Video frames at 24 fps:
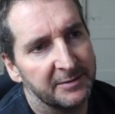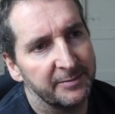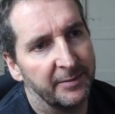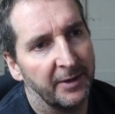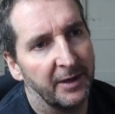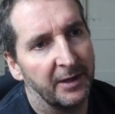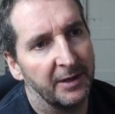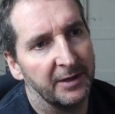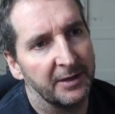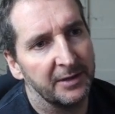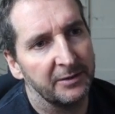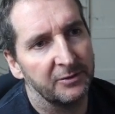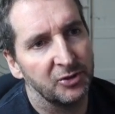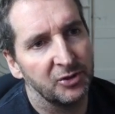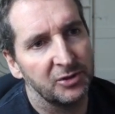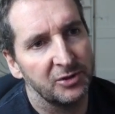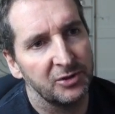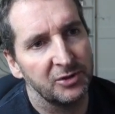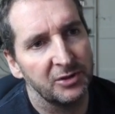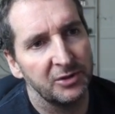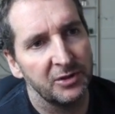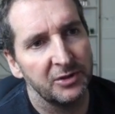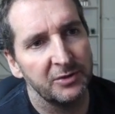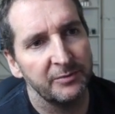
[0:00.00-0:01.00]
by
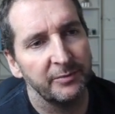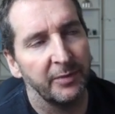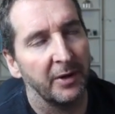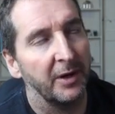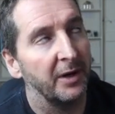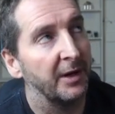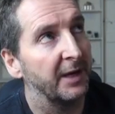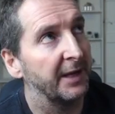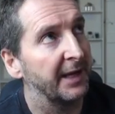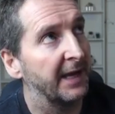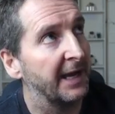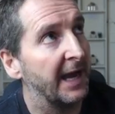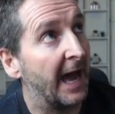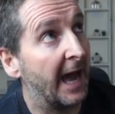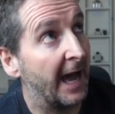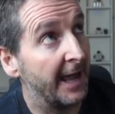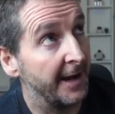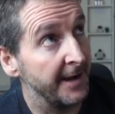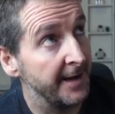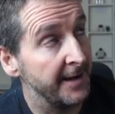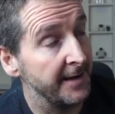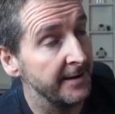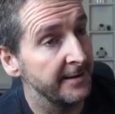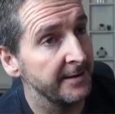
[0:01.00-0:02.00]

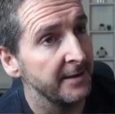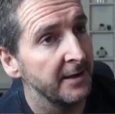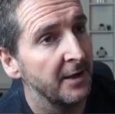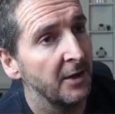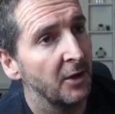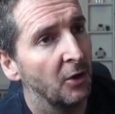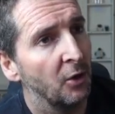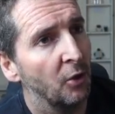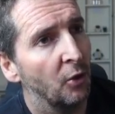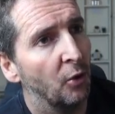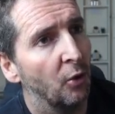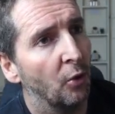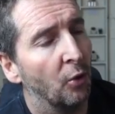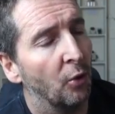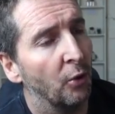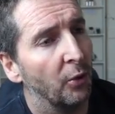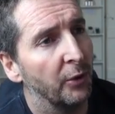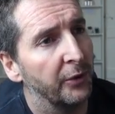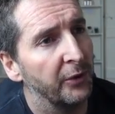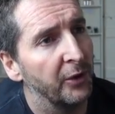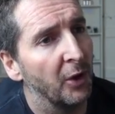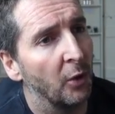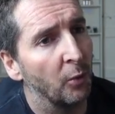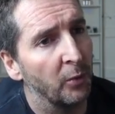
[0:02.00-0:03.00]
hand,
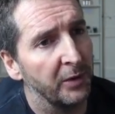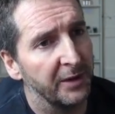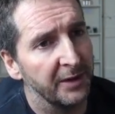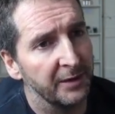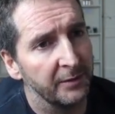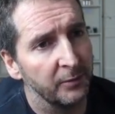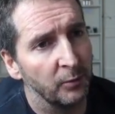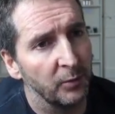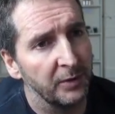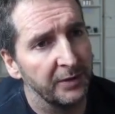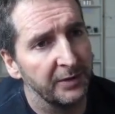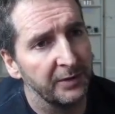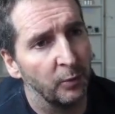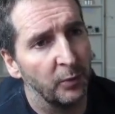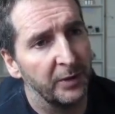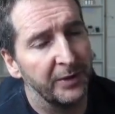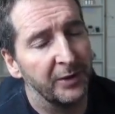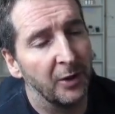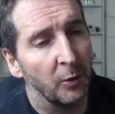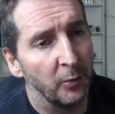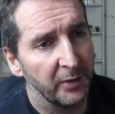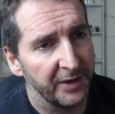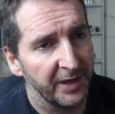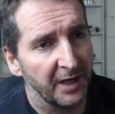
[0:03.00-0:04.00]
or not with
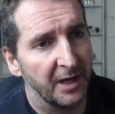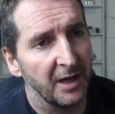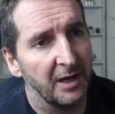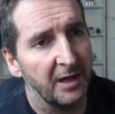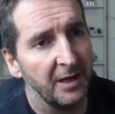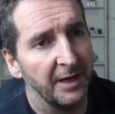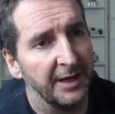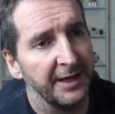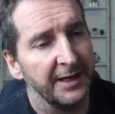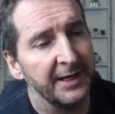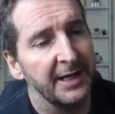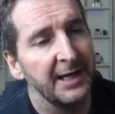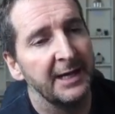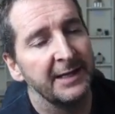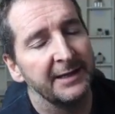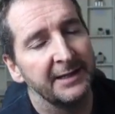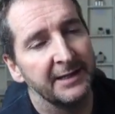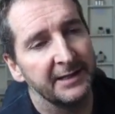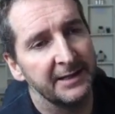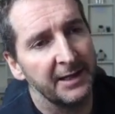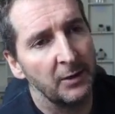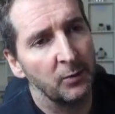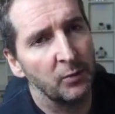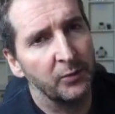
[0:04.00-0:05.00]
a guide,
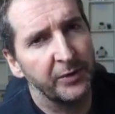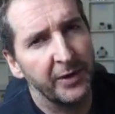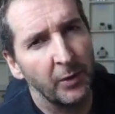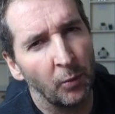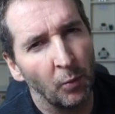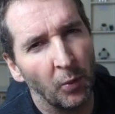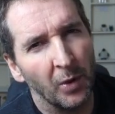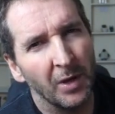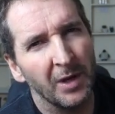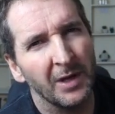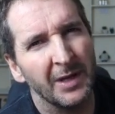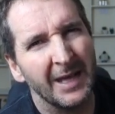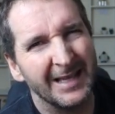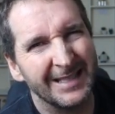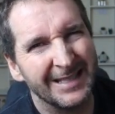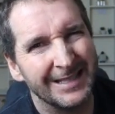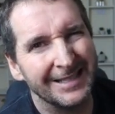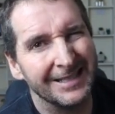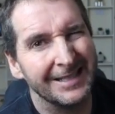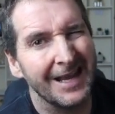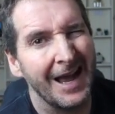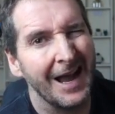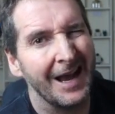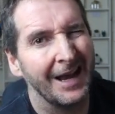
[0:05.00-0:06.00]
that they weren't
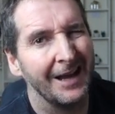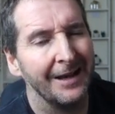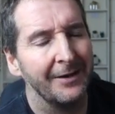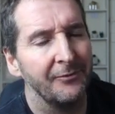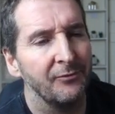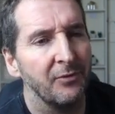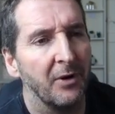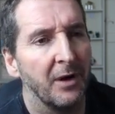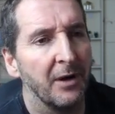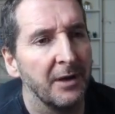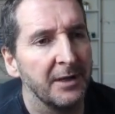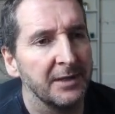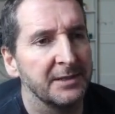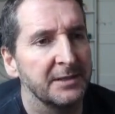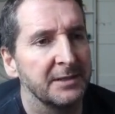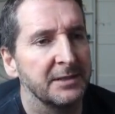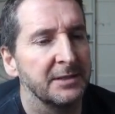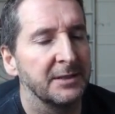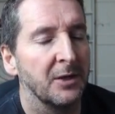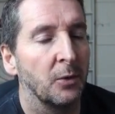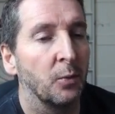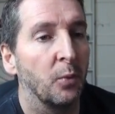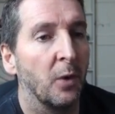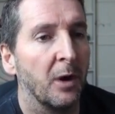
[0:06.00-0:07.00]
exactly right.
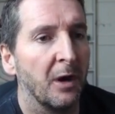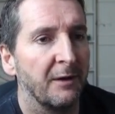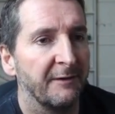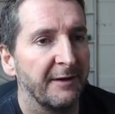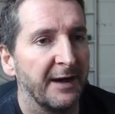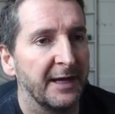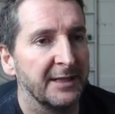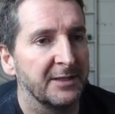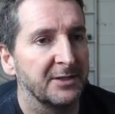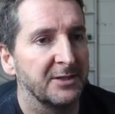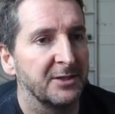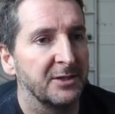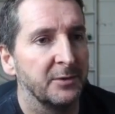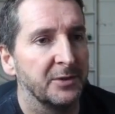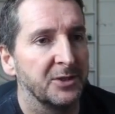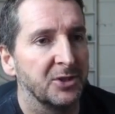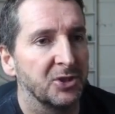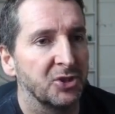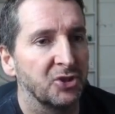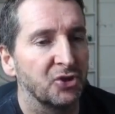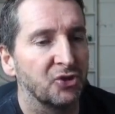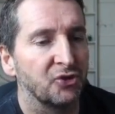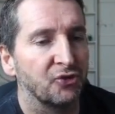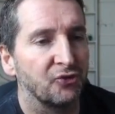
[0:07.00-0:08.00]
So what I've had to do is
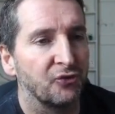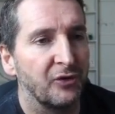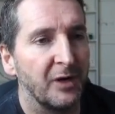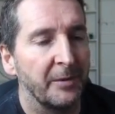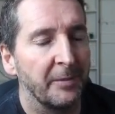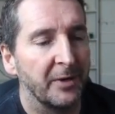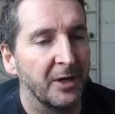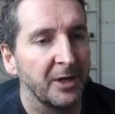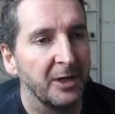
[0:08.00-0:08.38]
just trim a